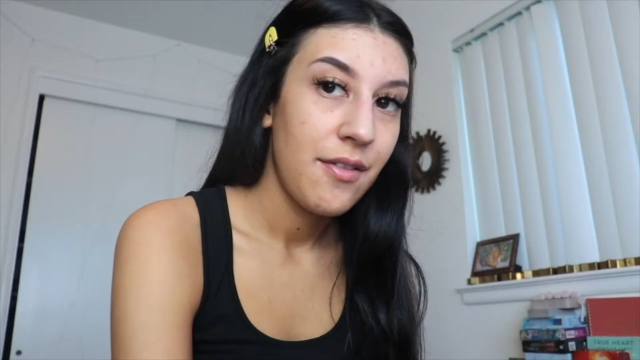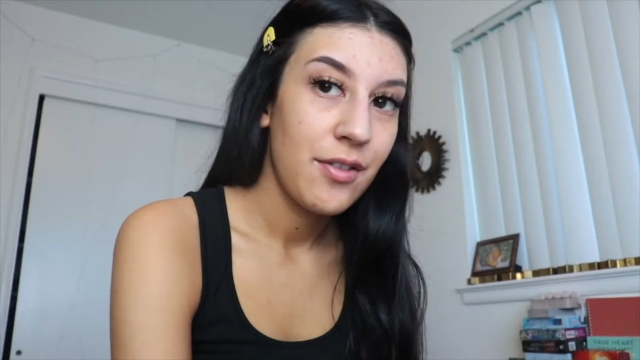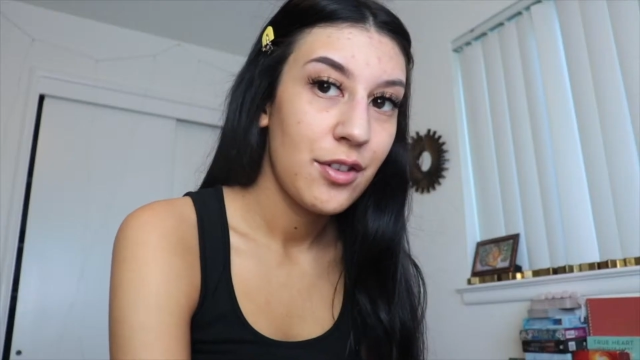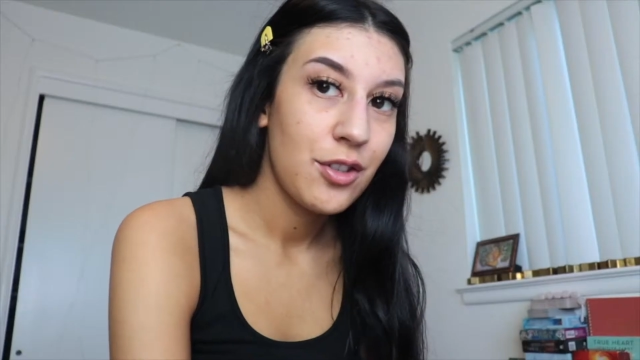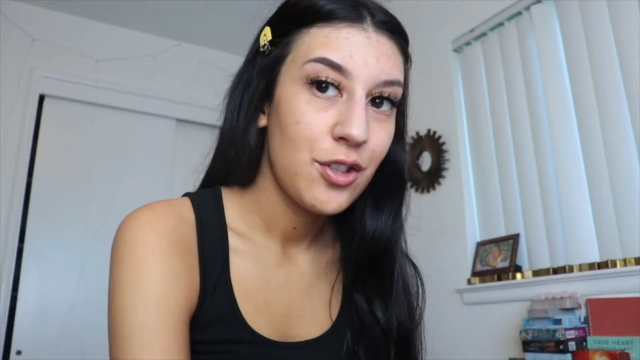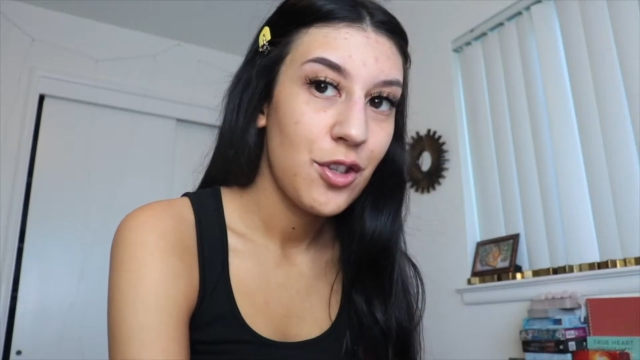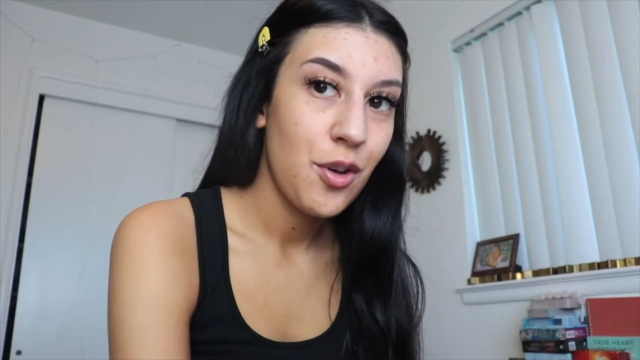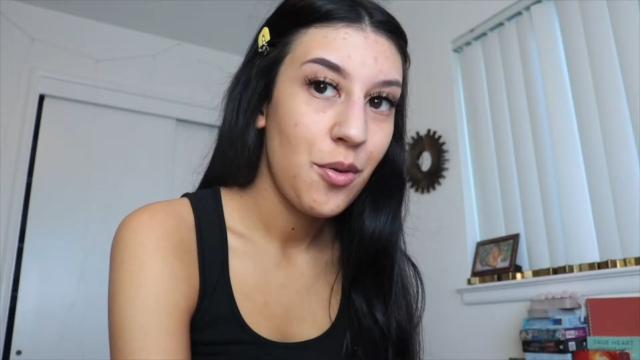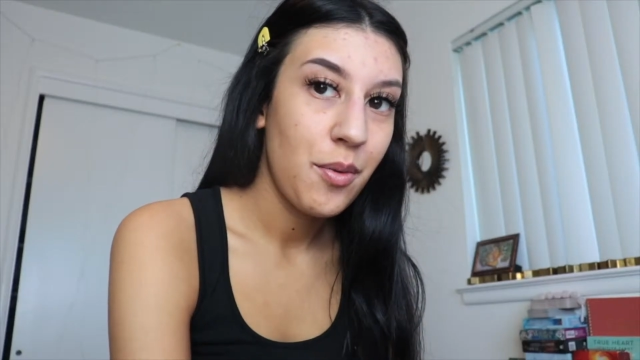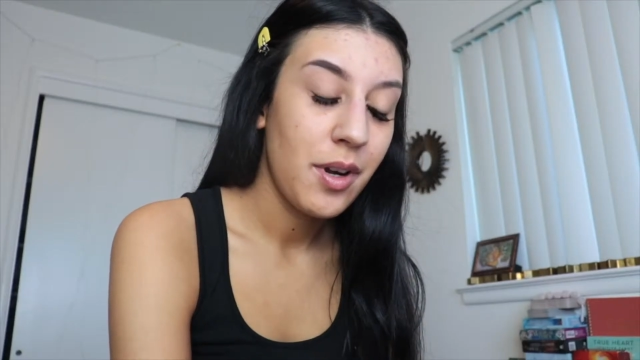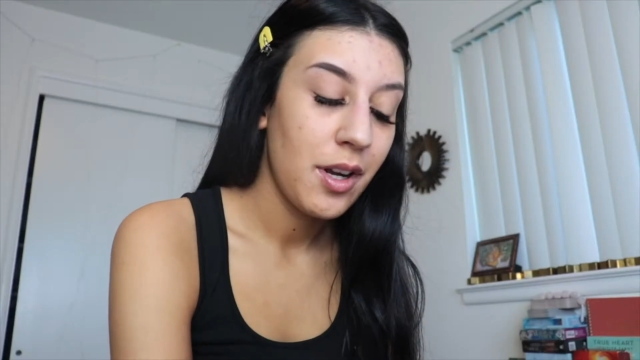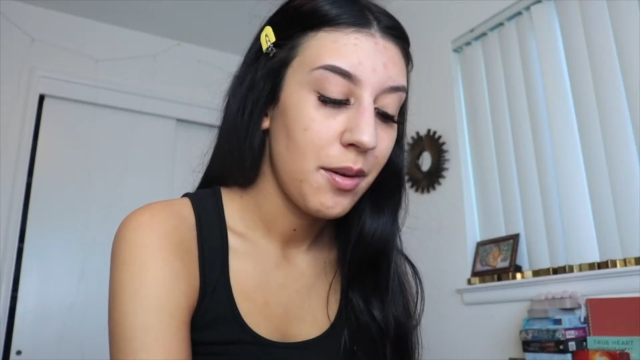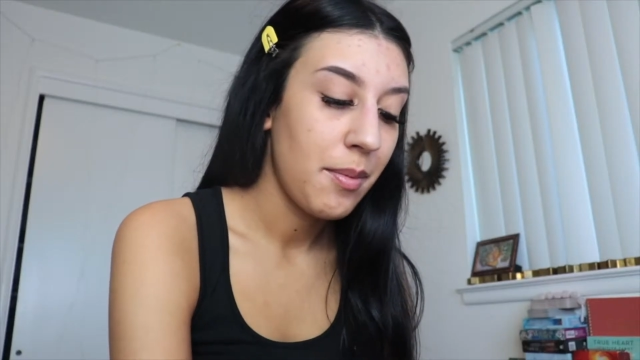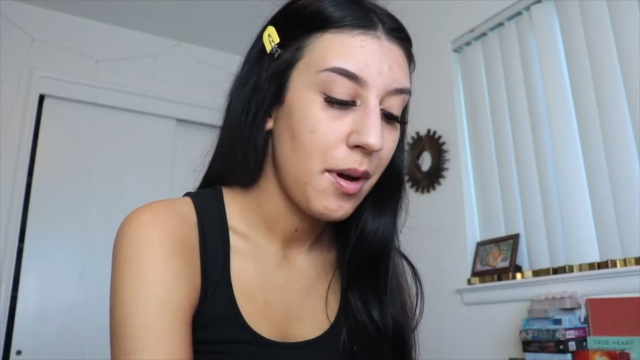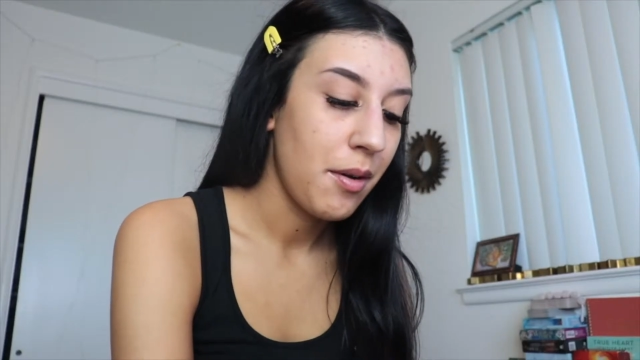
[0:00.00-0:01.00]
feel so
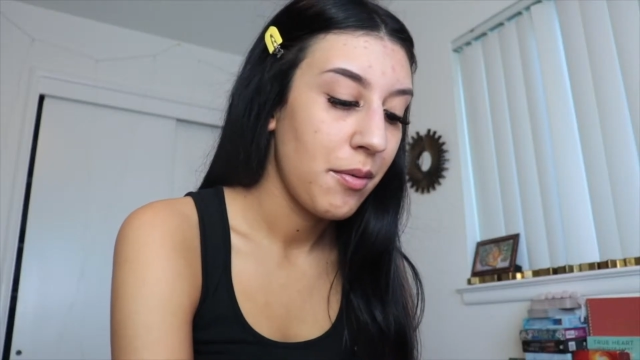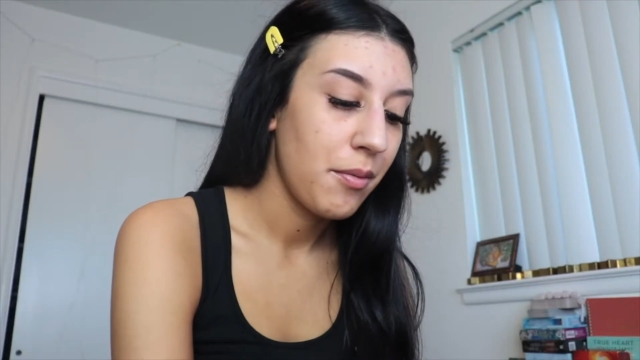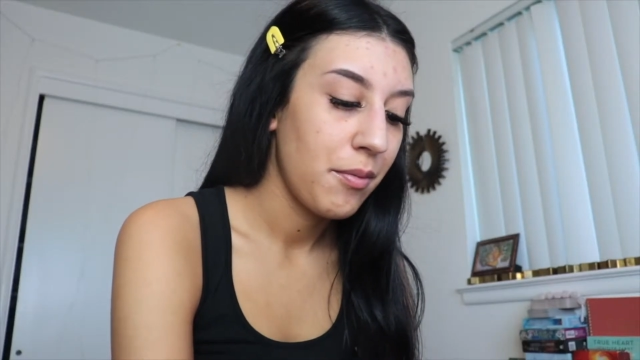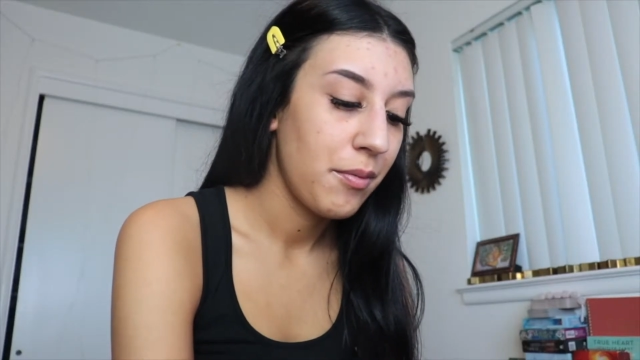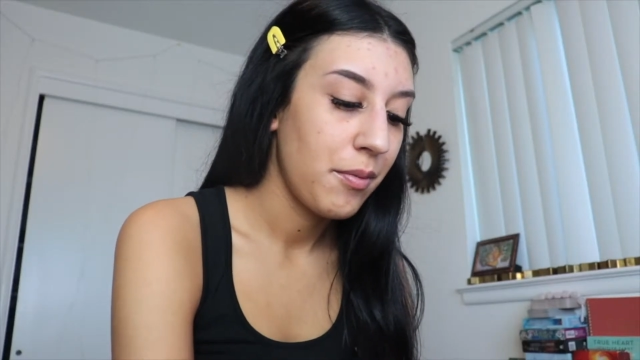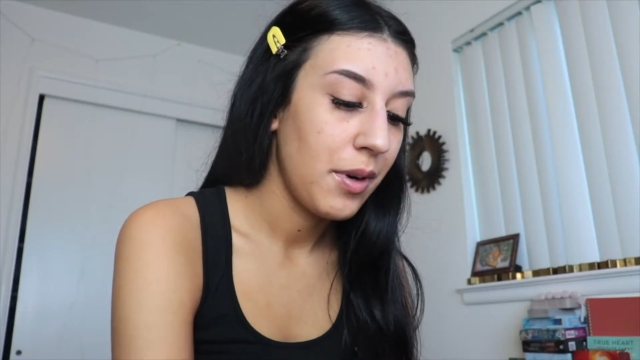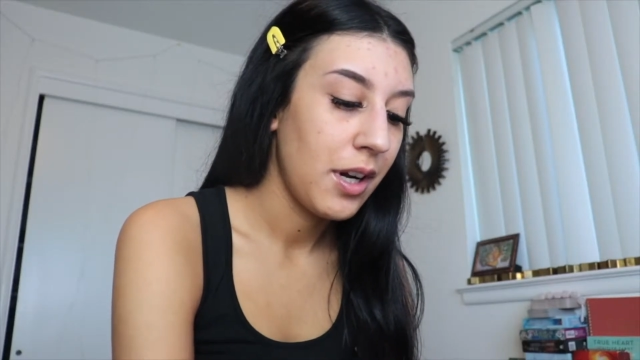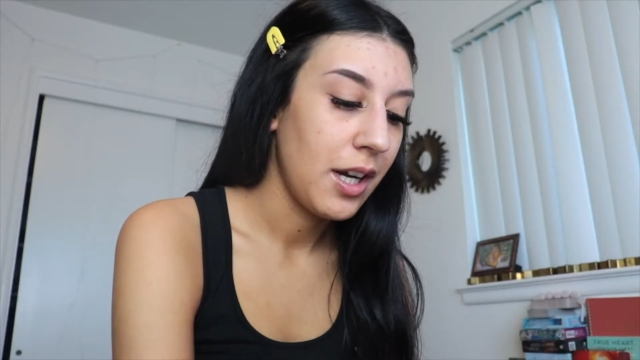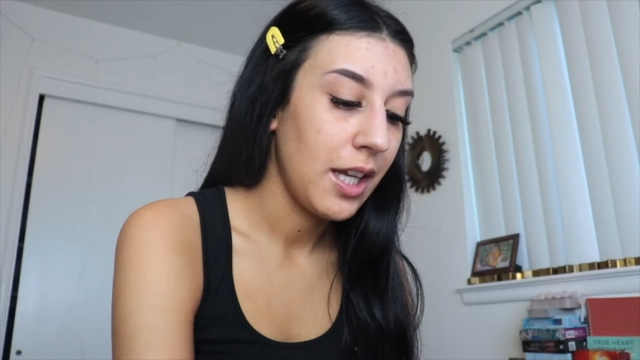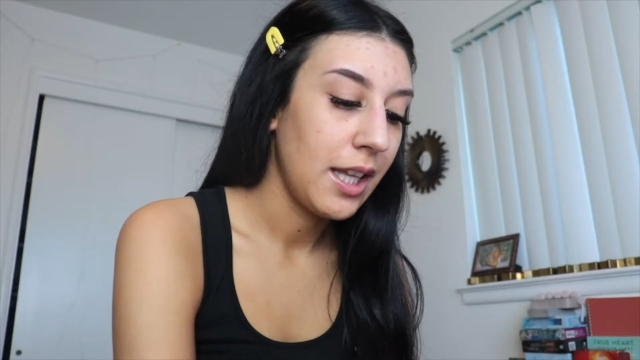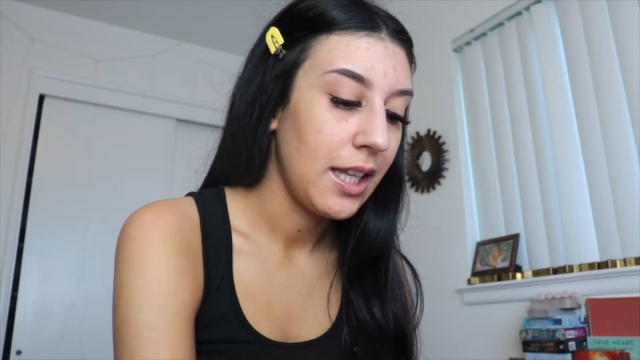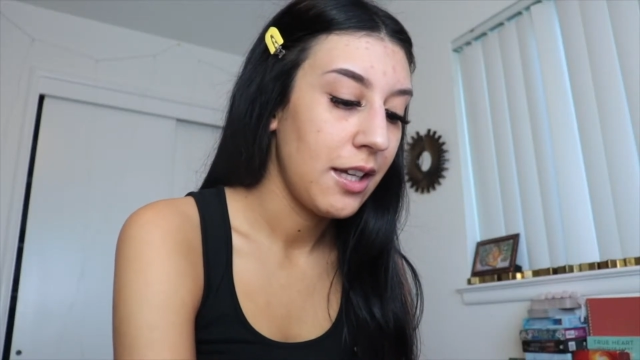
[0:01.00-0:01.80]
weird about wearing